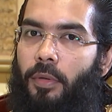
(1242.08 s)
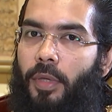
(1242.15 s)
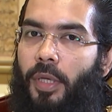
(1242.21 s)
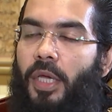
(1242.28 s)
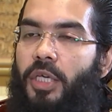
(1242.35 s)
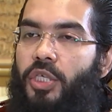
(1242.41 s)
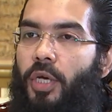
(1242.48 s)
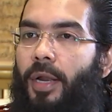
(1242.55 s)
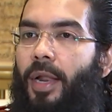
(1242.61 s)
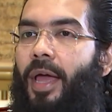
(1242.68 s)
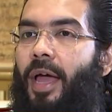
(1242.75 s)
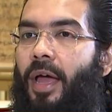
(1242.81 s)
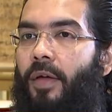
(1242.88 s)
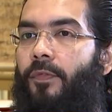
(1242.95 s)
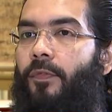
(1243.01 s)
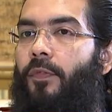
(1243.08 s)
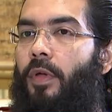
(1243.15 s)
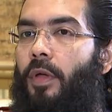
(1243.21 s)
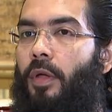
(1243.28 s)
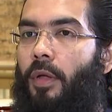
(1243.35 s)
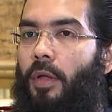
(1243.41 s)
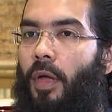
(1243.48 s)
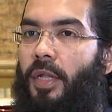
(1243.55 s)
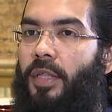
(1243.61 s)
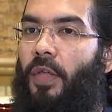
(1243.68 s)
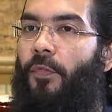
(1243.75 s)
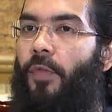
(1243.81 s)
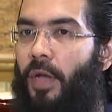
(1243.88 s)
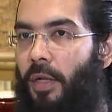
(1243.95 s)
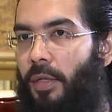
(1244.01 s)
he shall have a
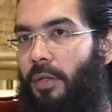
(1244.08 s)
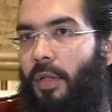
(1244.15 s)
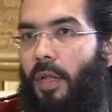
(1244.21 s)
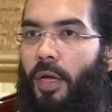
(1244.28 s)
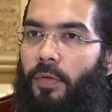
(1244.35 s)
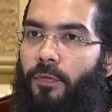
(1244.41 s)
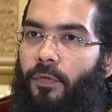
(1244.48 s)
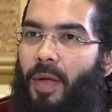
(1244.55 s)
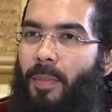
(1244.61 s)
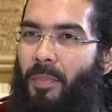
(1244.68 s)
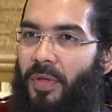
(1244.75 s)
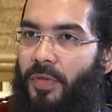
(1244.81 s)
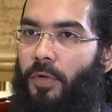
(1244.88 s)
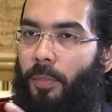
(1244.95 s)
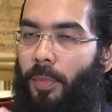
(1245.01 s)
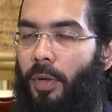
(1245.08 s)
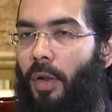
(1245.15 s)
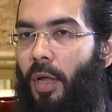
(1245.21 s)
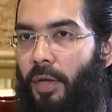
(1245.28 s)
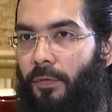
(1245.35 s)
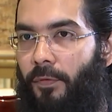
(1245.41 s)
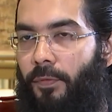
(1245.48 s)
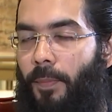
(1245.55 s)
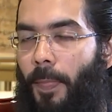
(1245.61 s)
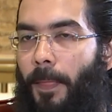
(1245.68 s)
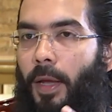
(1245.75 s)
difficult life, a miserable life.